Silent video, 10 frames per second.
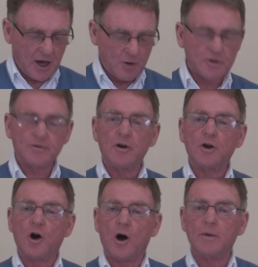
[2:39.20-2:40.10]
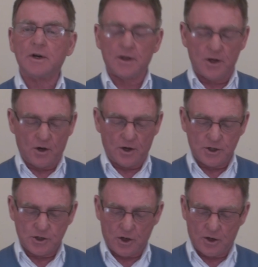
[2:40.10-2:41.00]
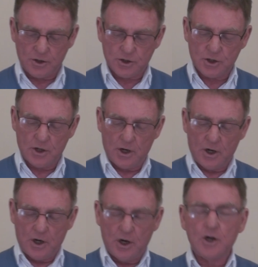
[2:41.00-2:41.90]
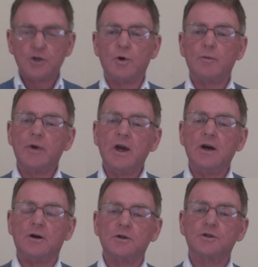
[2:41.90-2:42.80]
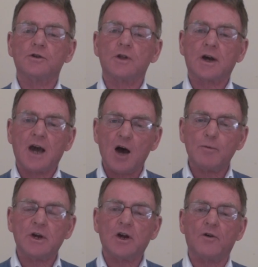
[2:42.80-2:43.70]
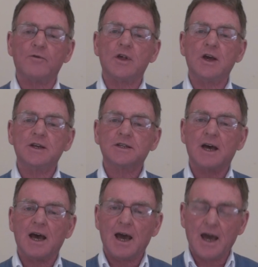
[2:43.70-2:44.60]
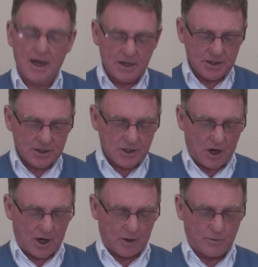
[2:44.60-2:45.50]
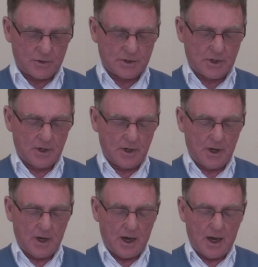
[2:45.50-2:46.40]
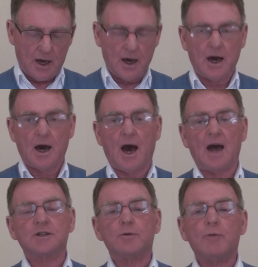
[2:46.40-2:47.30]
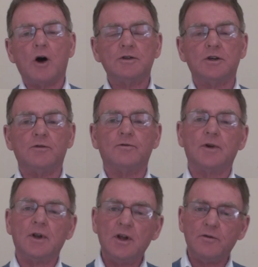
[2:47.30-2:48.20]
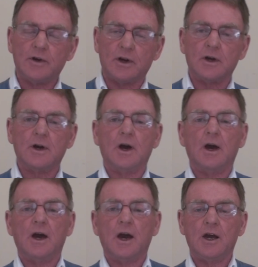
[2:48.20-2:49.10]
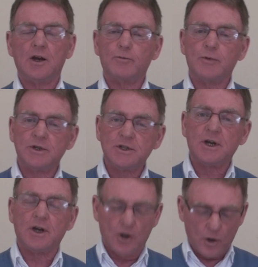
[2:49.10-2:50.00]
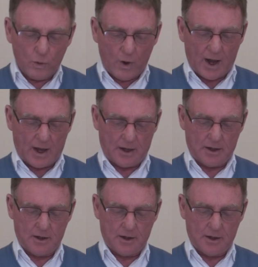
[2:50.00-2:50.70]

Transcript: It was very common in the early church to appeal to the coming of these end times as a motive for living in a particular way,